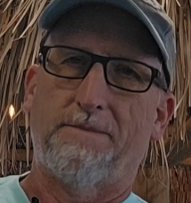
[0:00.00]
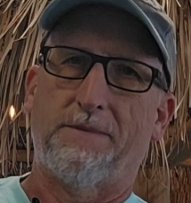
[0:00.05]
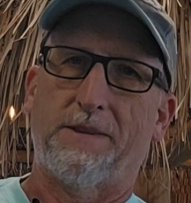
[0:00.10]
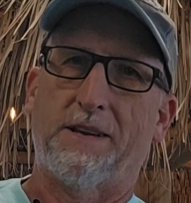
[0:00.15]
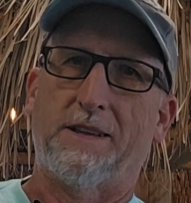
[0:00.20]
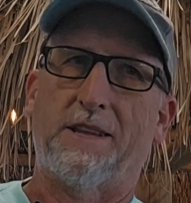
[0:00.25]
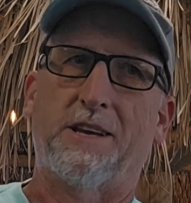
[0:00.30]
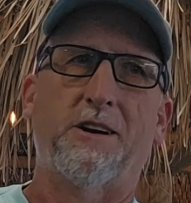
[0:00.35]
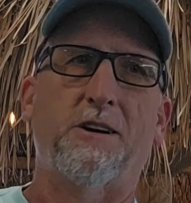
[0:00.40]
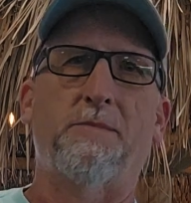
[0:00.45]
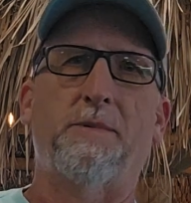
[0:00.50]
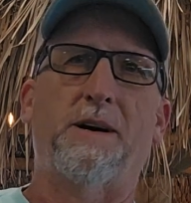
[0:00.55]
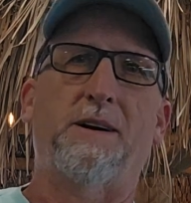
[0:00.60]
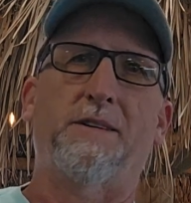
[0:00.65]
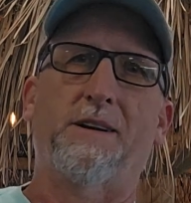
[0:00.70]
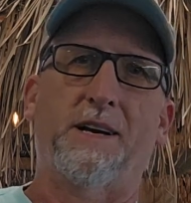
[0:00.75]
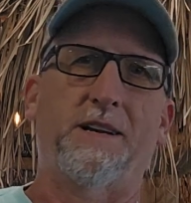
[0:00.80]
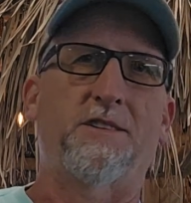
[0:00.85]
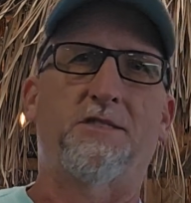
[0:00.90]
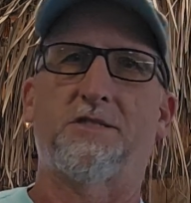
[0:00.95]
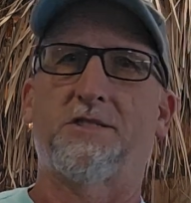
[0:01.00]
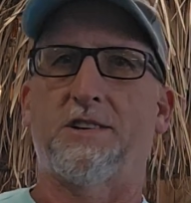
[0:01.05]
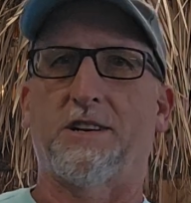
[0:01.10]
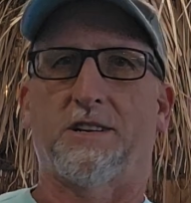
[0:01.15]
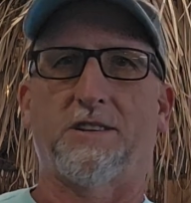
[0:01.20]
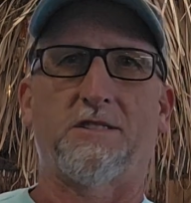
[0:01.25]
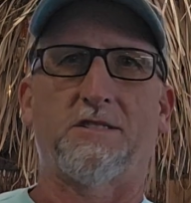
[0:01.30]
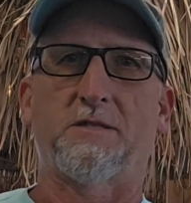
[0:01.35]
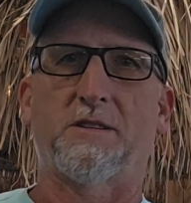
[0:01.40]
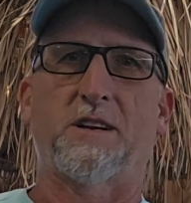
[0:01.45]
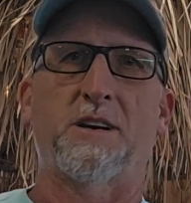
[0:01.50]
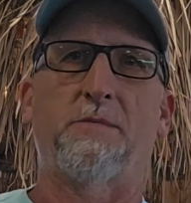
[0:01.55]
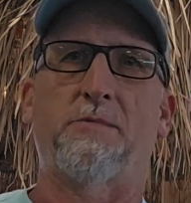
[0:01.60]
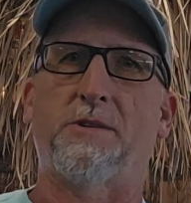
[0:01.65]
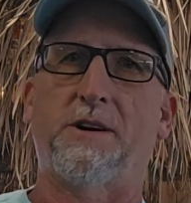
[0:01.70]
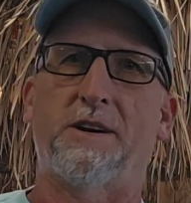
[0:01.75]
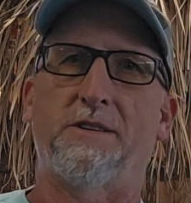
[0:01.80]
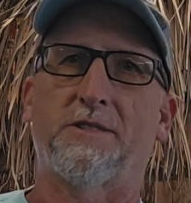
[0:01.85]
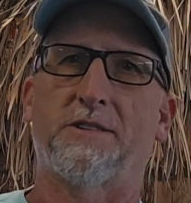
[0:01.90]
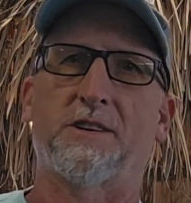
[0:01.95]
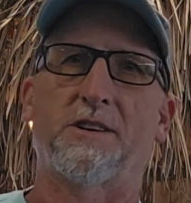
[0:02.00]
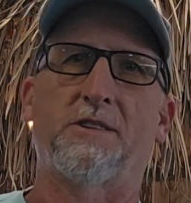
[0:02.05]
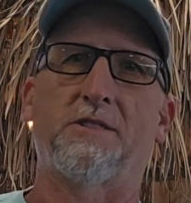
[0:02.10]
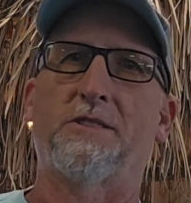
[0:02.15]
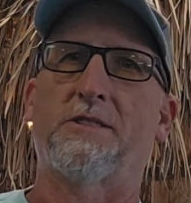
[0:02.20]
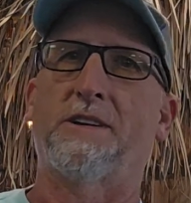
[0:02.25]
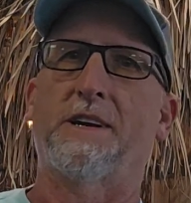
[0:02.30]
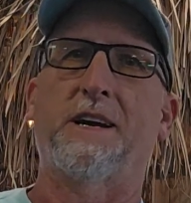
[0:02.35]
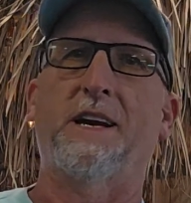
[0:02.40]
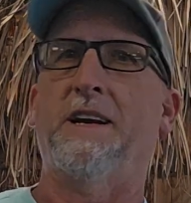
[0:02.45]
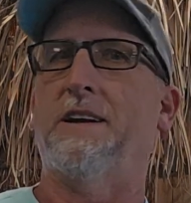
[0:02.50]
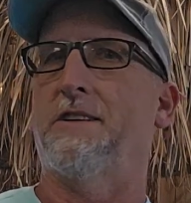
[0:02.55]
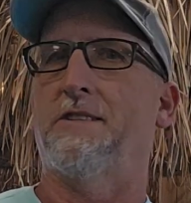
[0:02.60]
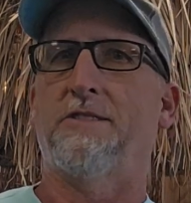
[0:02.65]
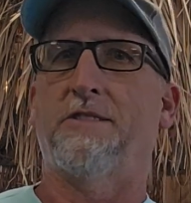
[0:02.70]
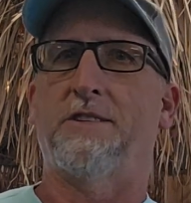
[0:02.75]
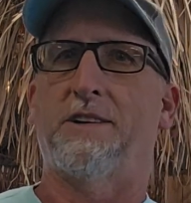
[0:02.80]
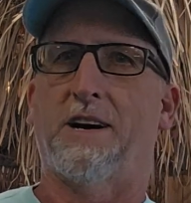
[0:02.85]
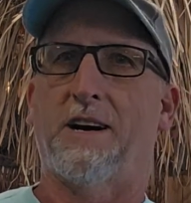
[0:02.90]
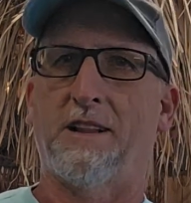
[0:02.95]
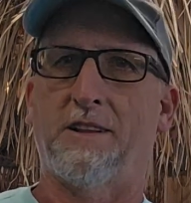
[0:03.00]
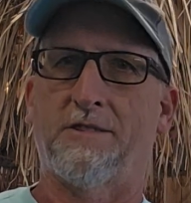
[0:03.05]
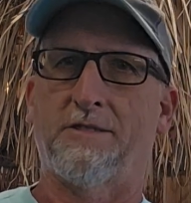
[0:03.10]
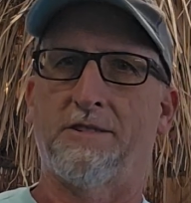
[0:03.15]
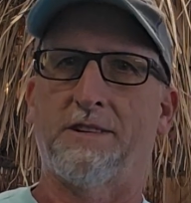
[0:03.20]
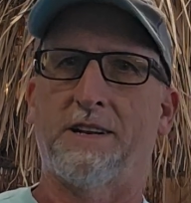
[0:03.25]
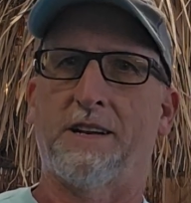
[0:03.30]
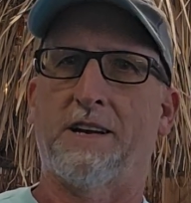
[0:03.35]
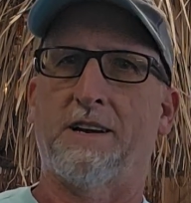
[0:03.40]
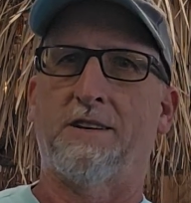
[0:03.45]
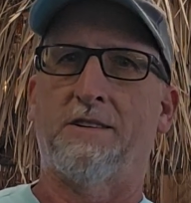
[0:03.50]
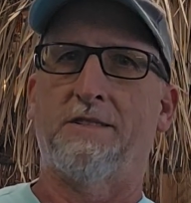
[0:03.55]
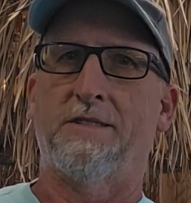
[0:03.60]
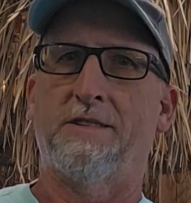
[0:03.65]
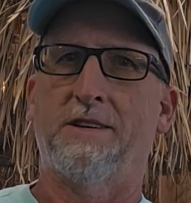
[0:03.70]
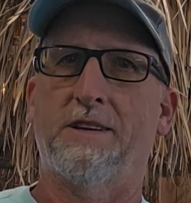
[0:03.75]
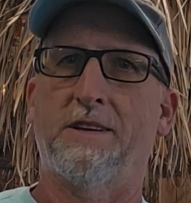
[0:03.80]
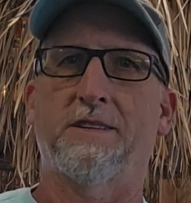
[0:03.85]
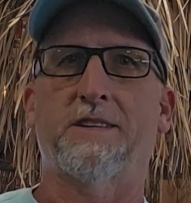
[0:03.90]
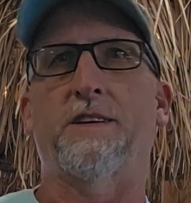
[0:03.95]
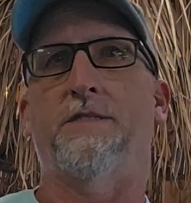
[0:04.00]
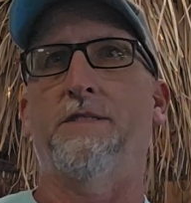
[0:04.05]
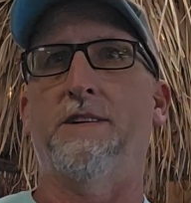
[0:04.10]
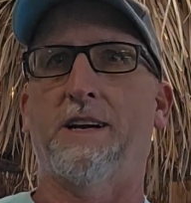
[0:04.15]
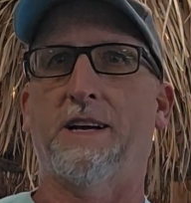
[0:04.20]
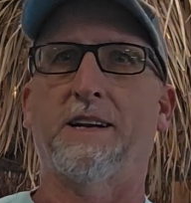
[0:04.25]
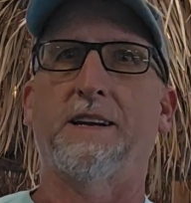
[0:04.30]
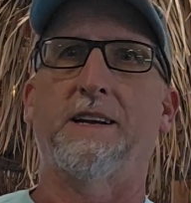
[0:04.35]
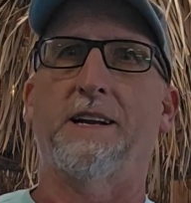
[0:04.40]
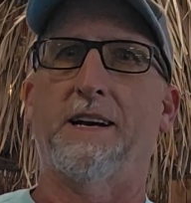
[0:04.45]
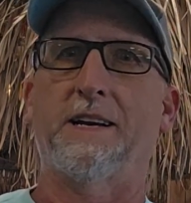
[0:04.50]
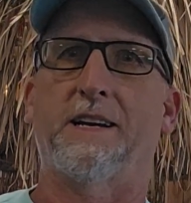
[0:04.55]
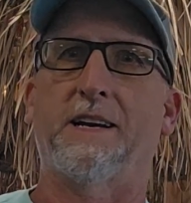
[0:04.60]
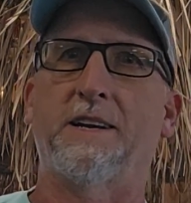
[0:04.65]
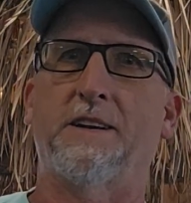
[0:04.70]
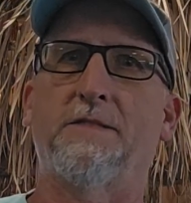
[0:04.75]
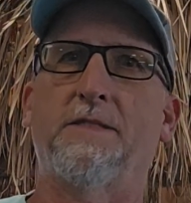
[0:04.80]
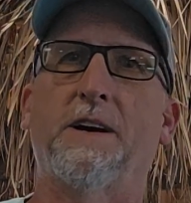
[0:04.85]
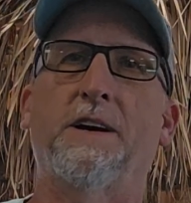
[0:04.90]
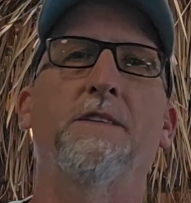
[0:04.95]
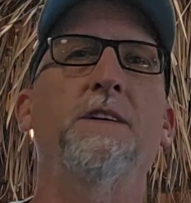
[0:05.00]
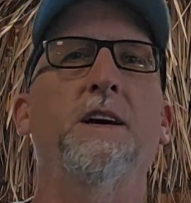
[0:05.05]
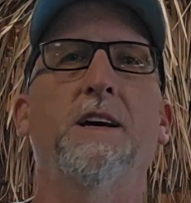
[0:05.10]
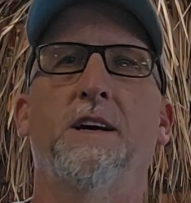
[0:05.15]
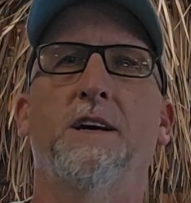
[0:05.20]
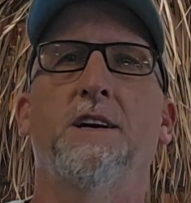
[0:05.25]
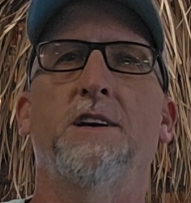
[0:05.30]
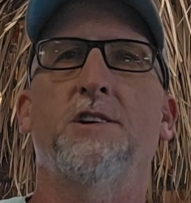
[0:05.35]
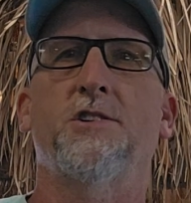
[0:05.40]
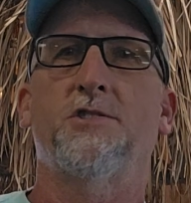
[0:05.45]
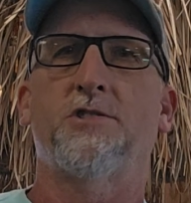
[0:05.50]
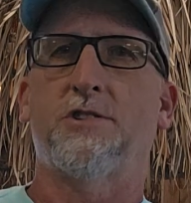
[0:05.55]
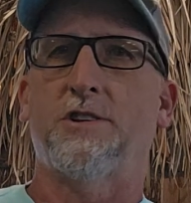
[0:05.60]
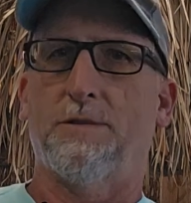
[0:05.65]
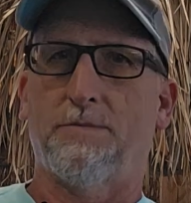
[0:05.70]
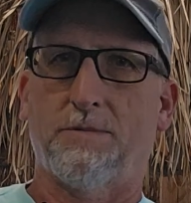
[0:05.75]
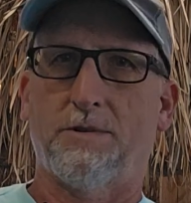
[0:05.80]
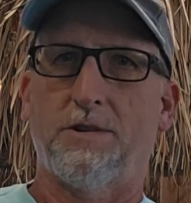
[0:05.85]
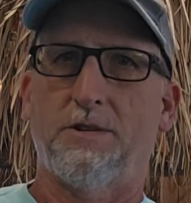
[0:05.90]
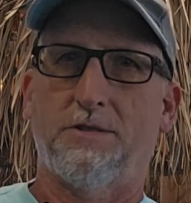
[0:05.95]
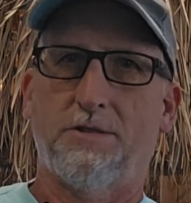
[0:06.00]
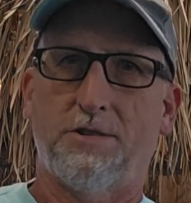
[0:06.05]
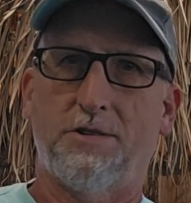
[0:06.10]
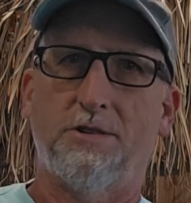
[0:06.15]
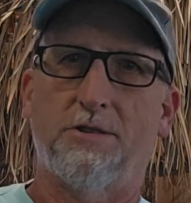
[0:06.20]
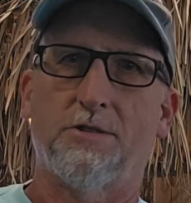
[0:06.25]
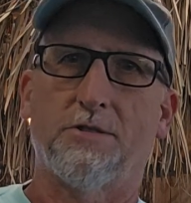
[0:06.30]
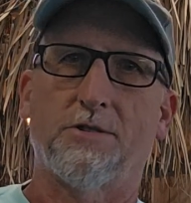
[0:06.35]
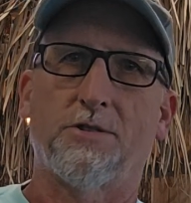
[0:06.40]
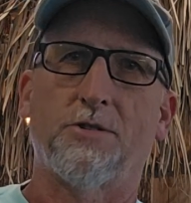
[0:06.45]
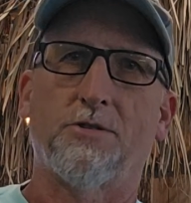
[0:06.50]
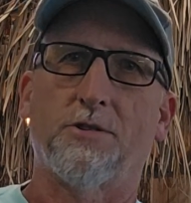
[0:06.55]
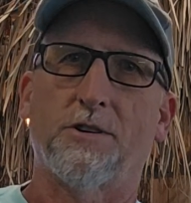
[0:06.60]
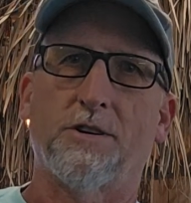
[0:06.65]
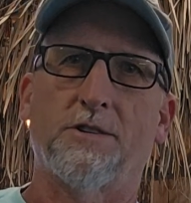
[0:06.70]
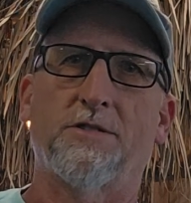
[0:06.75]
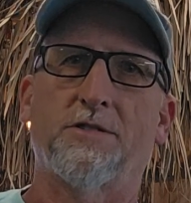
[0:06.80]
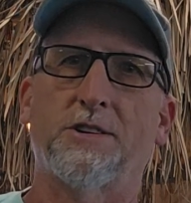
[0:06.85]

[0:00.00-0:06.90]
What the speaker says: Now they are about, I just checked this a couple hours ago, they're $800 now, $799.95 shipped to your door.